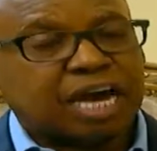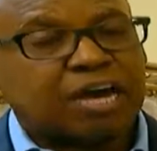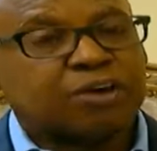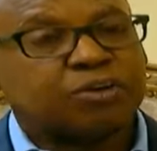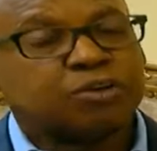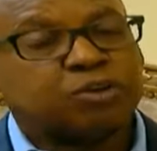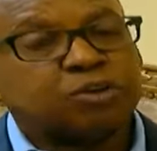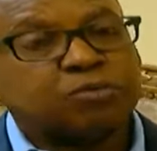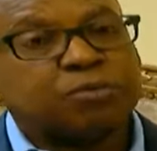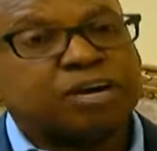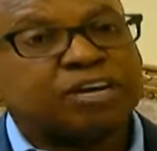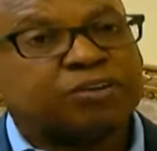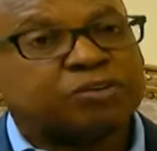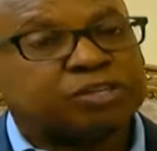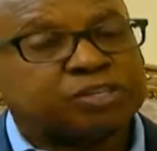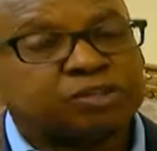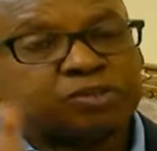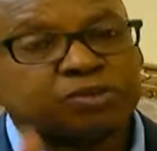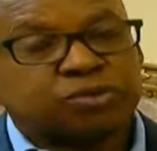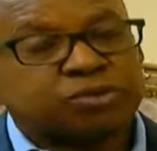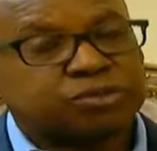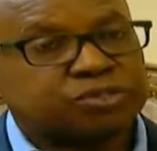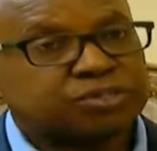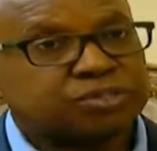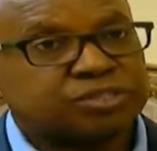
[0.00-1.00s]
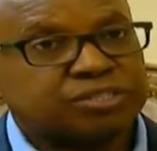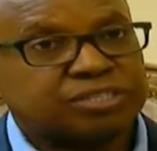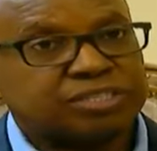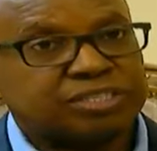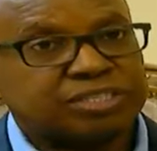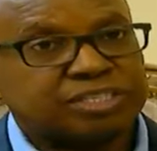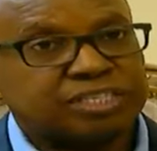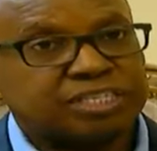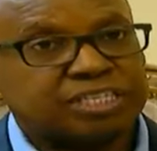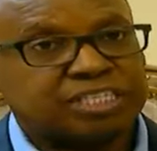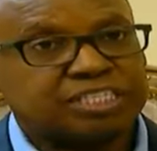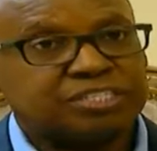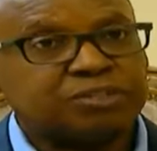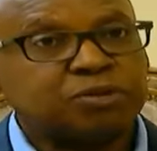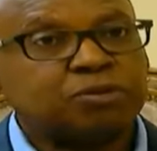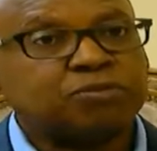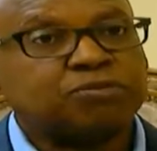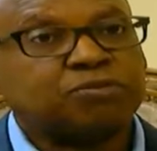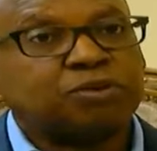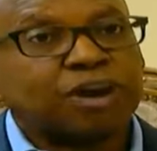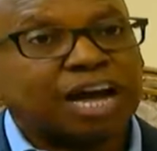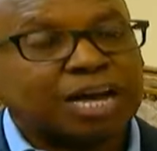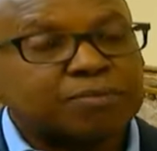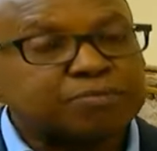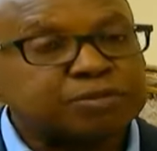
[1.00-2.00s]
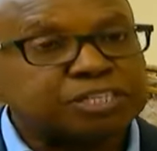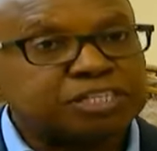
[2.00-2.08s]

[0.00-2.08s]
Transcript: Our human resource is known for